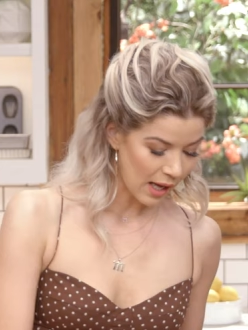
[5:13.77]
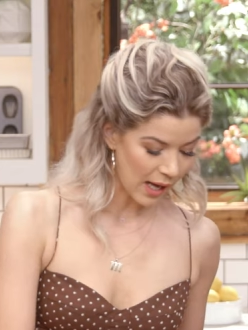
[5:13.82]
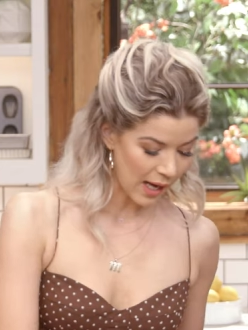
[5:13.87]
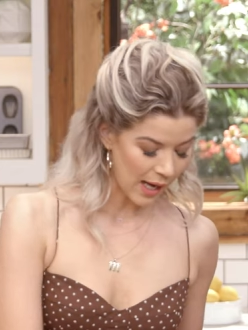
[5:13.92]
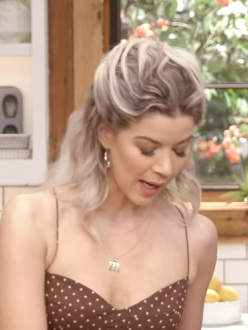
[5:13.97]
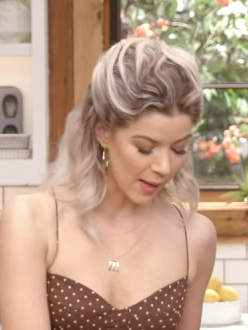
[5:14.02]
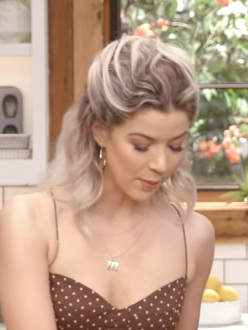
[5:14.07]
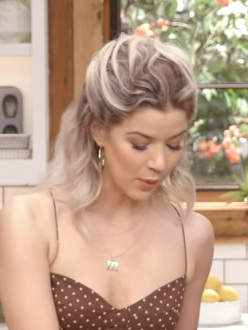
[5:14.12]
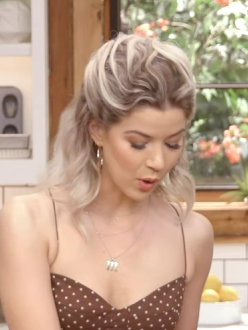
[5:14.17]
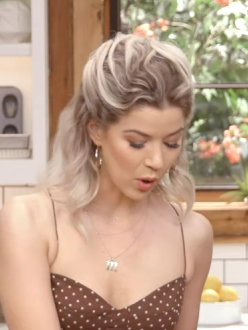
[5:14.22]

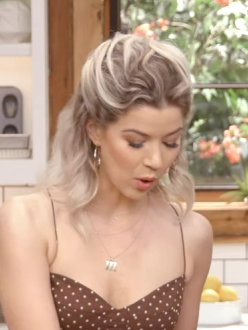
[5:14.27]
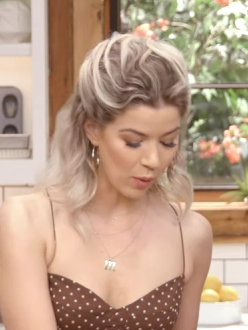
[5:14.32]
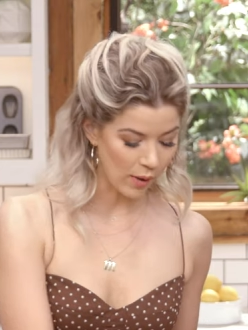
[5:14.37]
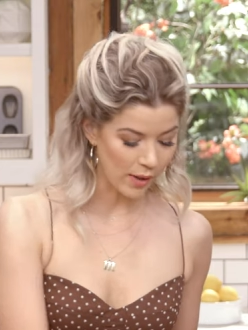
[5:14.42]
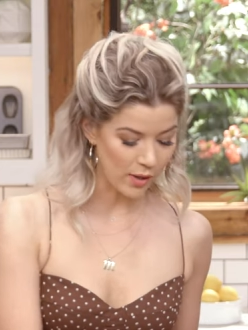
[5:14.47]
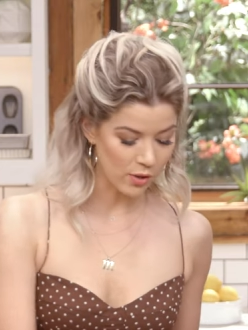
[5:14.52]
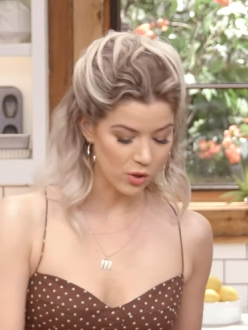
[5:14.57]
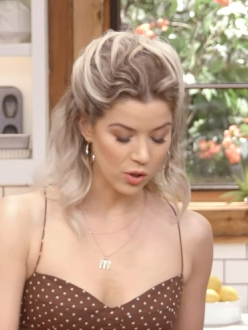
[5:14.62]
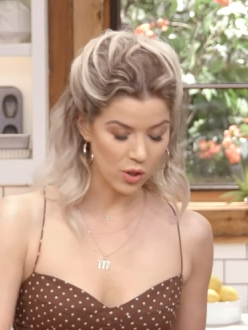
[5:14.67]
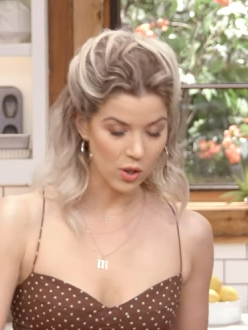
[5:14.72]
I'm
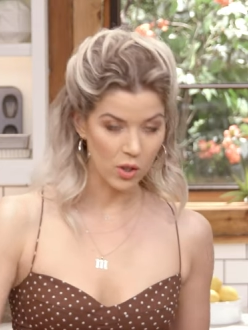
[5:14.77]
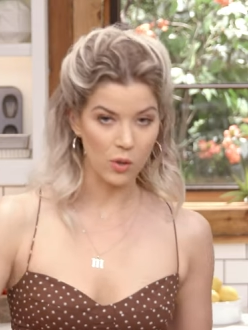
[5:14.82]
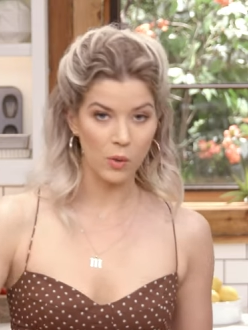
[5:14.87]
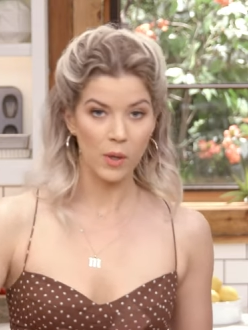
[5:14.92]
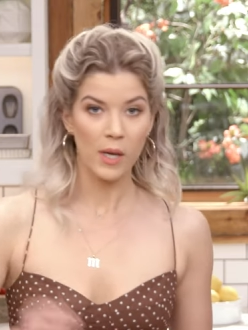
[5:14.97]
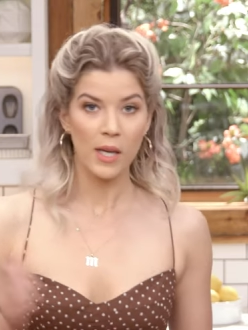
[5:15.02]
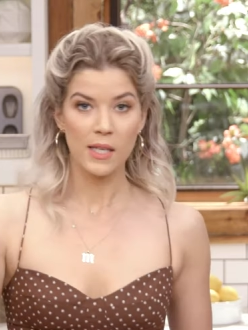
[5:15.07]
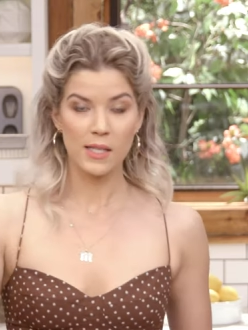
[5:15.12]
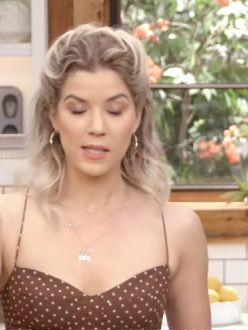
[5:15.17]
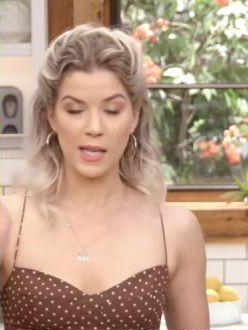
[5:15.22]
going
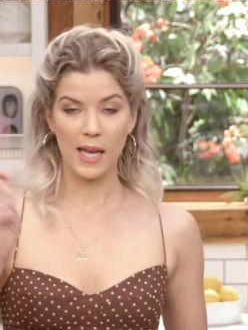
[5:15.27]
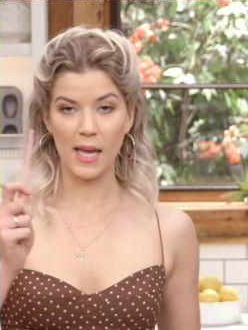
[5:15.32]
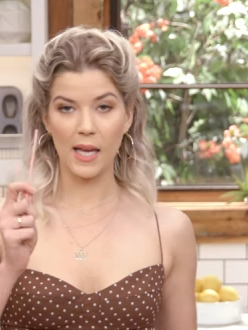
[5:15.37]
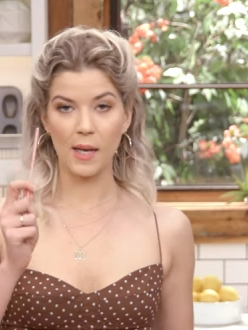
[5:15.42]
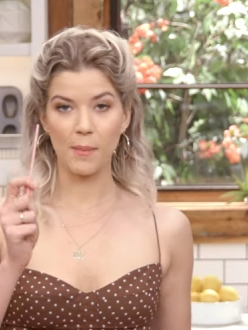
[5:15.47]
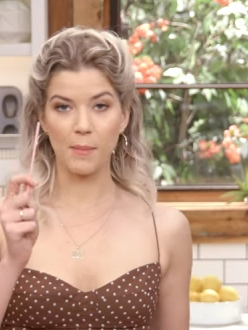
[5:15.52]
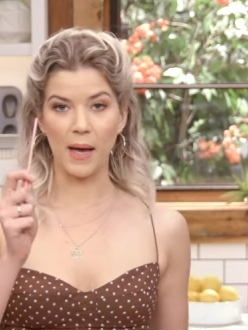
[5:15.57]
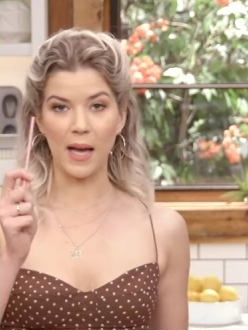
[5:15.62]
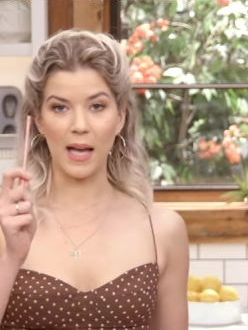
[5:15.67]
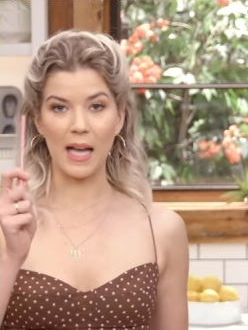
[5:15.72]
to
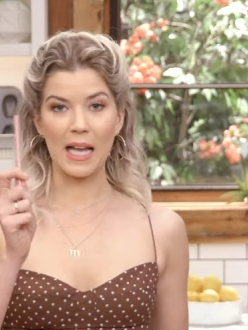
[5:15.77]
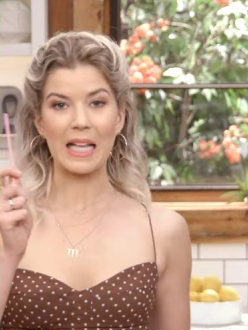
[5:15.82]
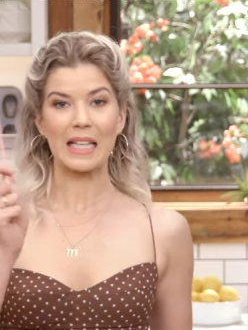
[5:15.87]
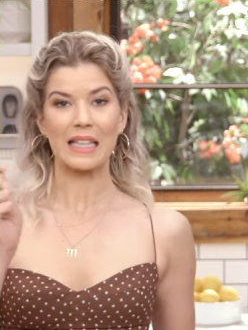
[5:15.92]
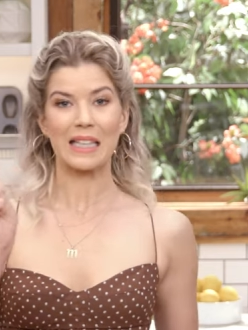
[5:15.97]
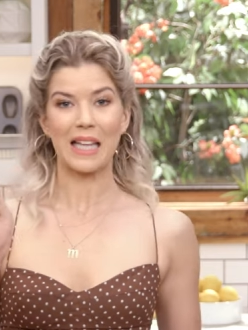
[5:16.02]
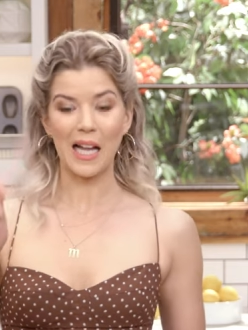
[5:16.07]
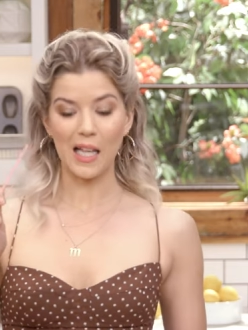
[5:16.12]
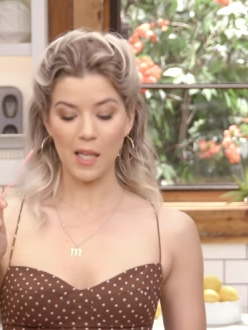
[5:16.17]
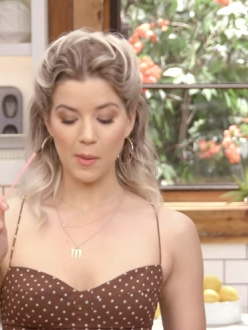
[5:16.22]
take my
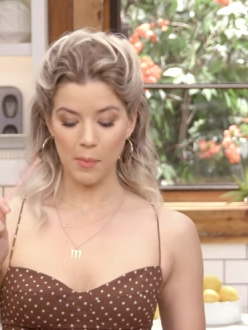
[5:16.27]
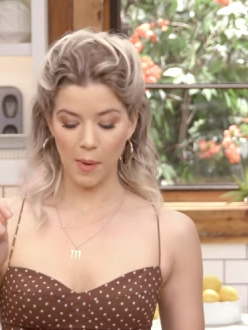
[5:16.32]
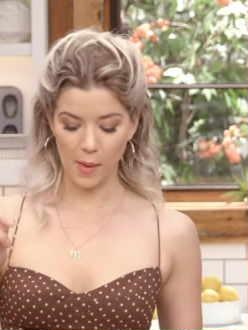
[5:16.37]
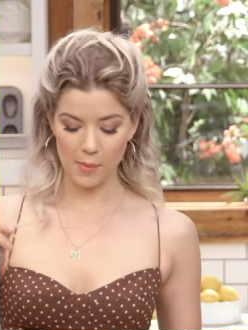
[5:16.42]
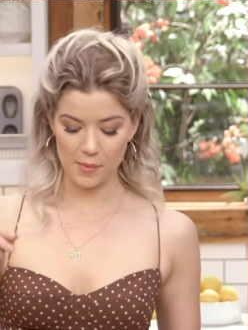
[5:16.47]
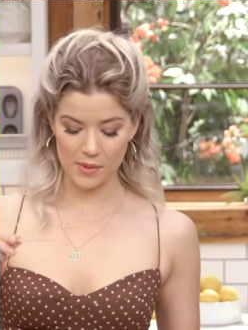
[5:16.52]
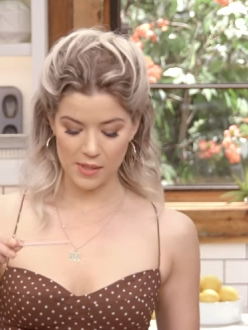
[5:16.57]
lollipop